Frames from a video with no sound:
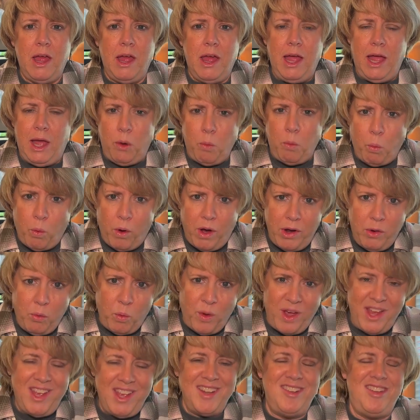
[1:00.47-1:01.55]
and one
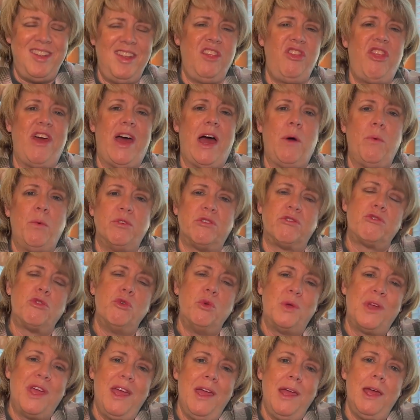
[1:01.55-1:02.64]
way it did that was through
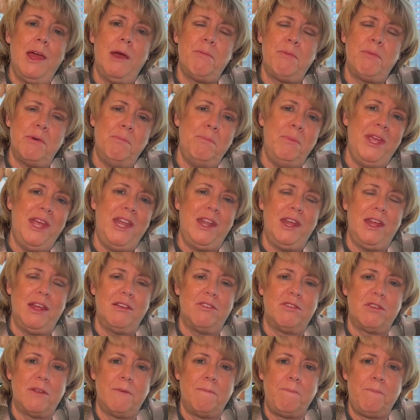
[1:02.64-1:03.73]
camp
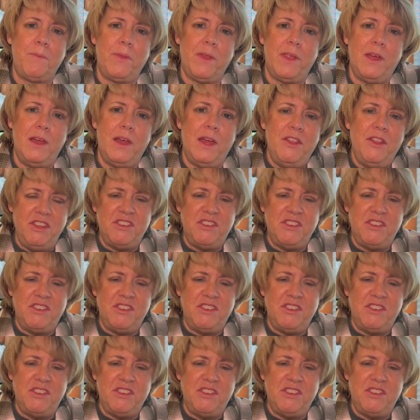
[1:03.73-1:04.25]
meetings. These